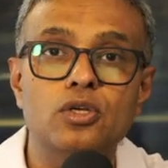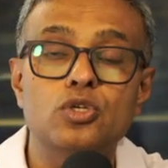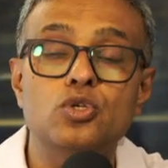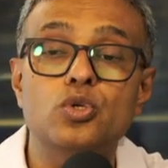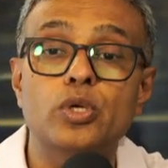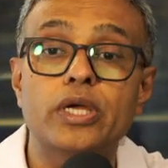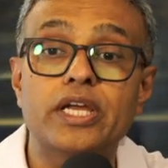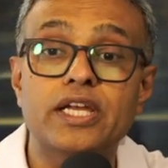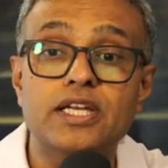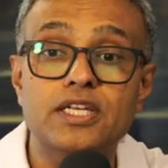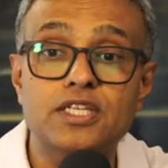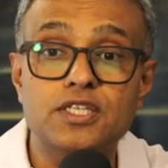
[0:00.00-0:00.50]
to
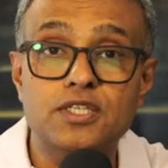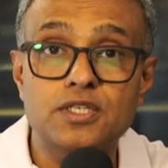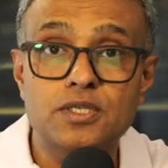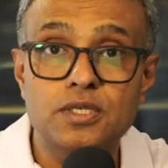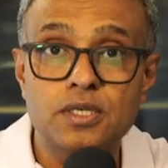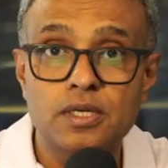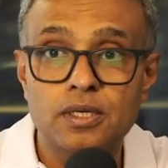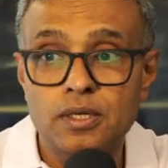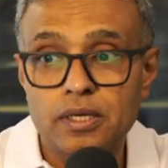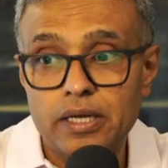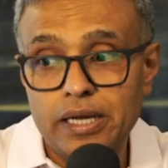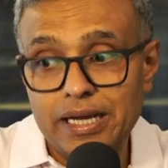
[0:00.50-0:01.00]

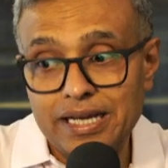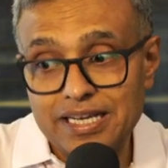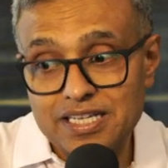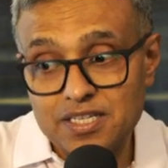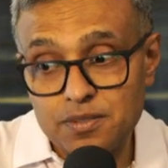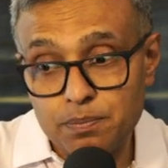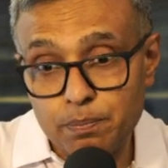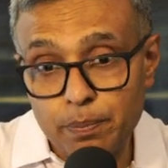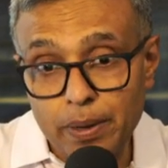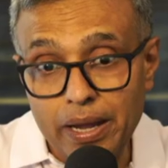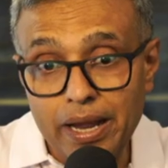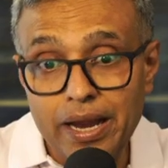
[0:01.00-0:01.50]

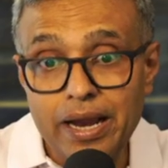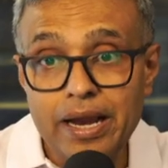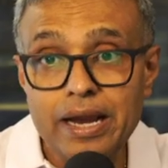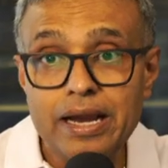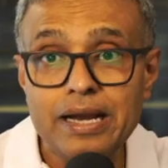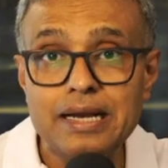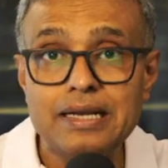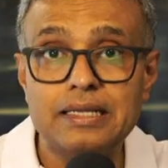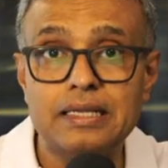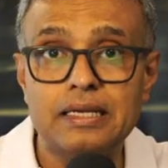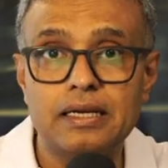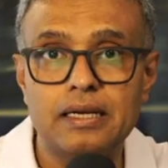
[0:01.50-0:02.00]

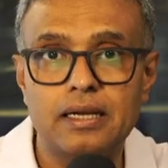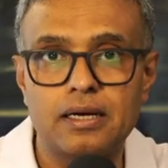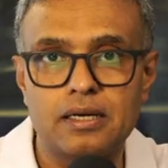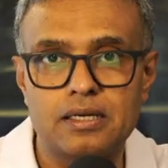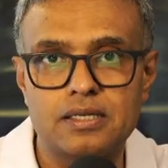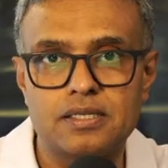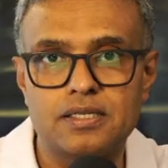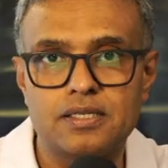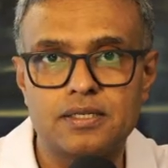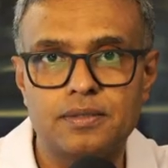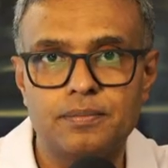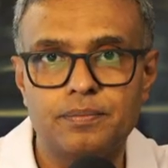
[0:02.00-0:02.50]
expand the
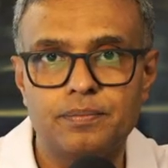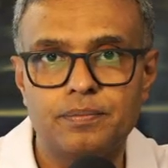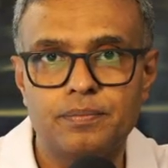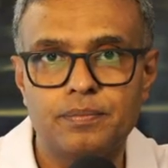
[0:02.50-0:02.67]
lungs.